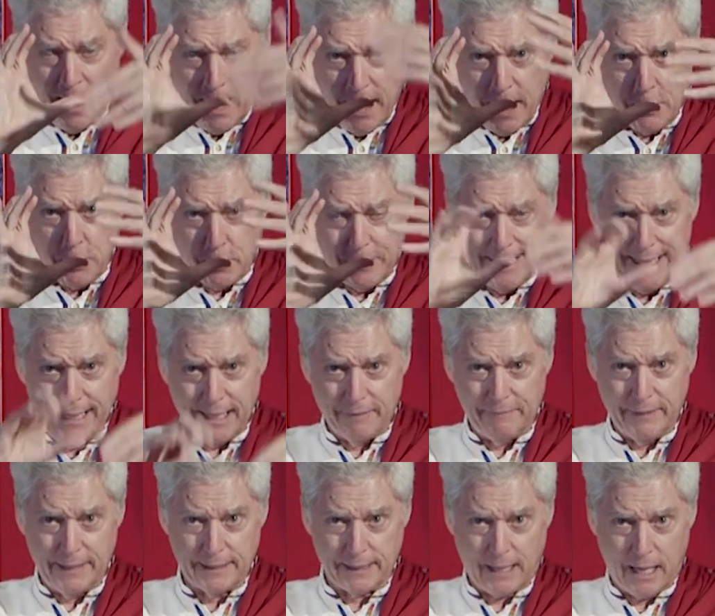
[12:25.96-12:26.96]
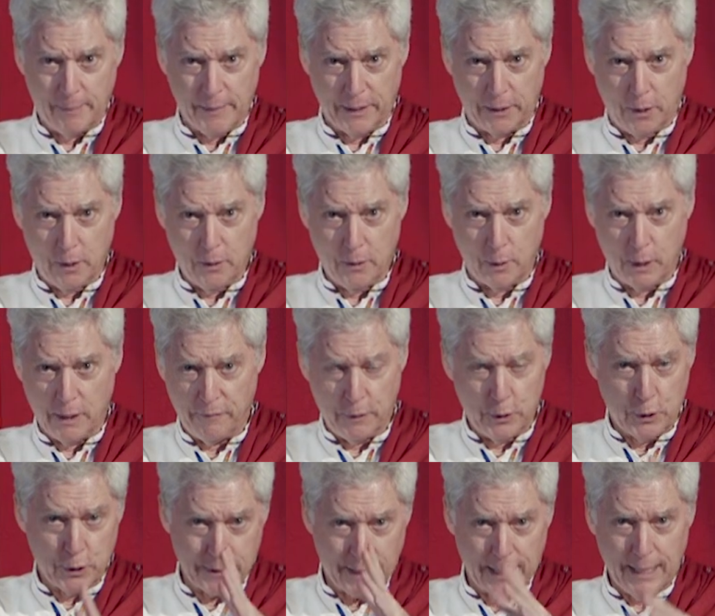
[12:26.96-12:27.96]
and you're seeing events come and go, if you
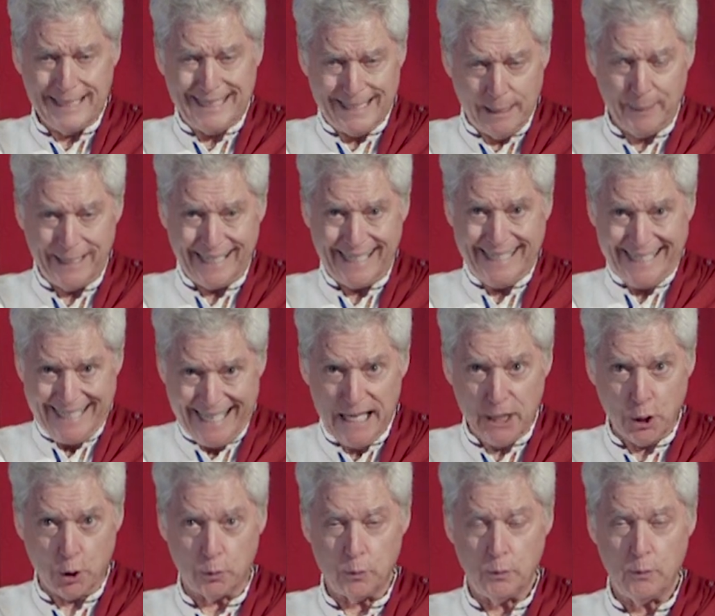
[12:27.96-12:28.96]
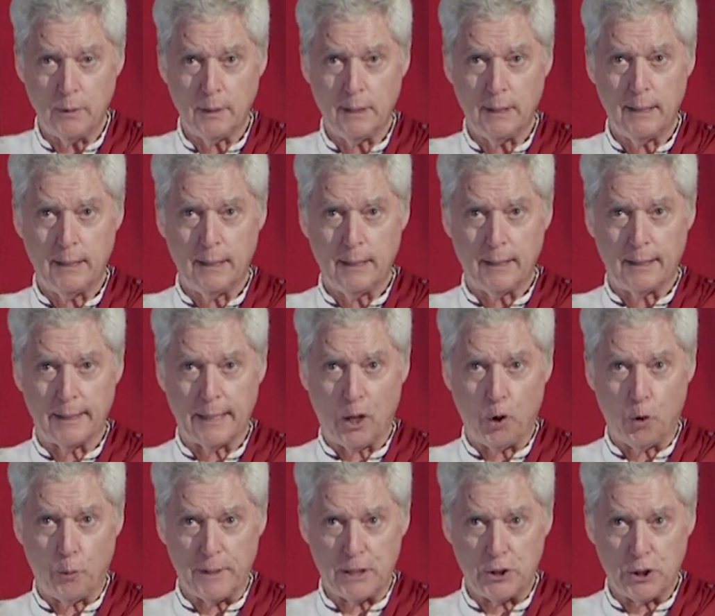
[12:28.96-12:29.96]
just simply continue, that
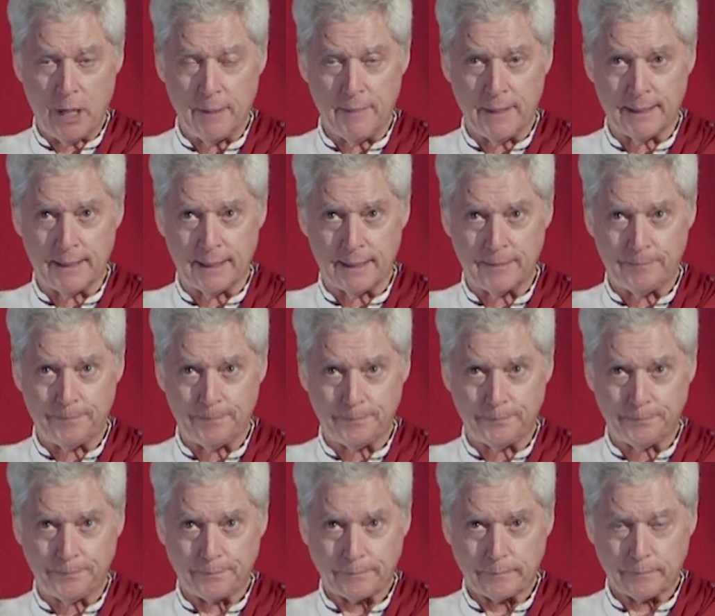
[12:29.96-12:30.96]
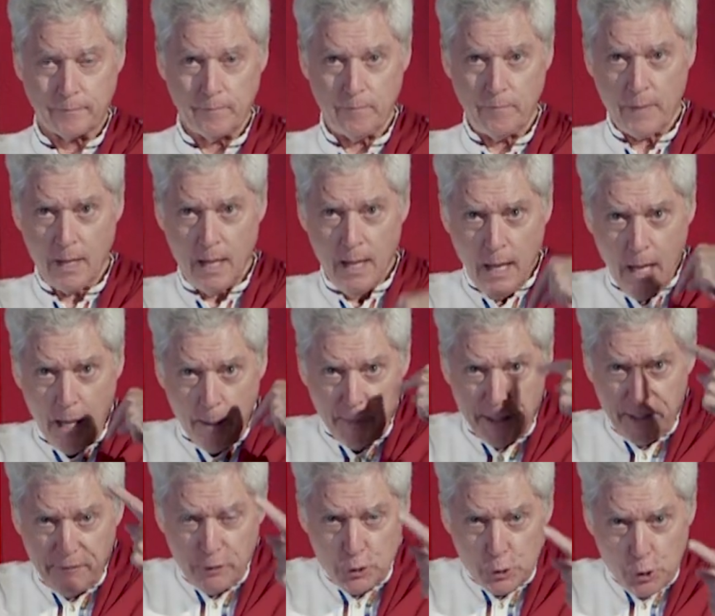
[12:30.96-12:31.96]
will be shamatha. But
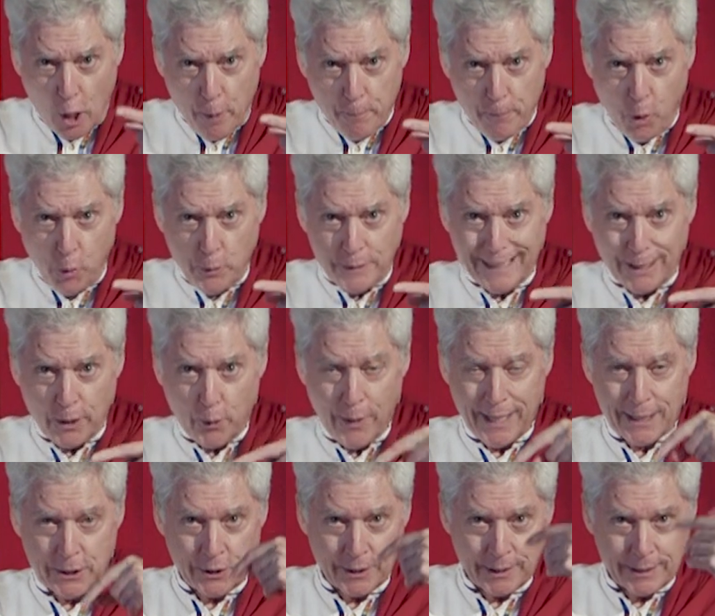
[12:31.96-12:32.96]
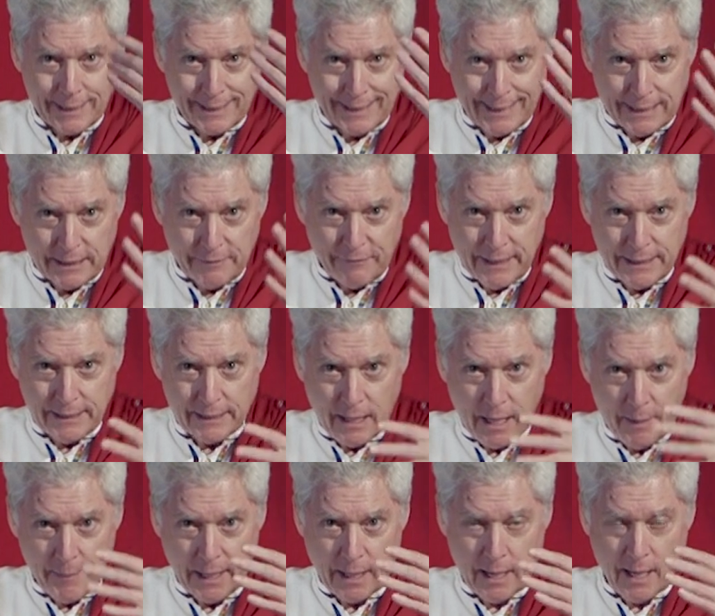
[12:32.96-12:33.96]
if you start posing questions, these events
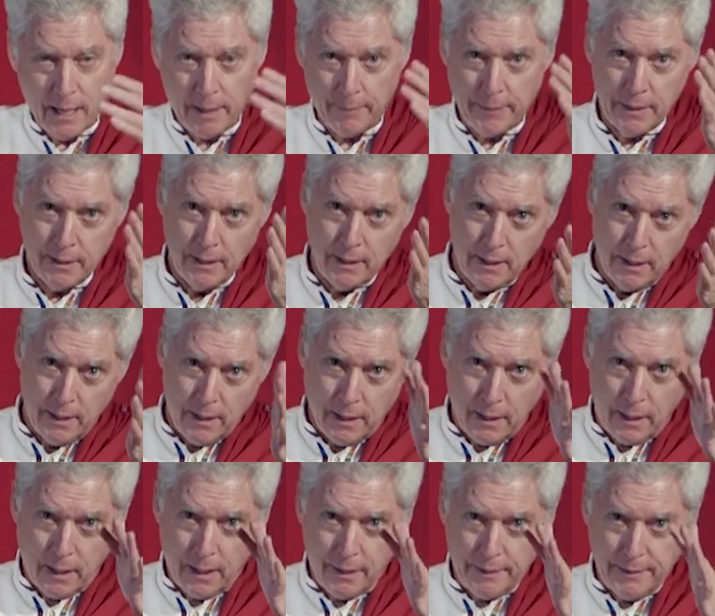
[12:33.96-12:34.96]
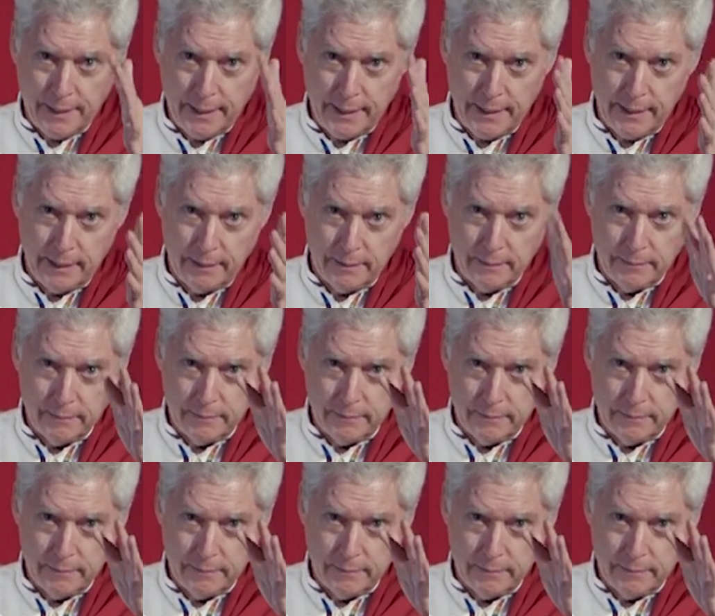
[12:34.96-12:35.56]
coming up, are they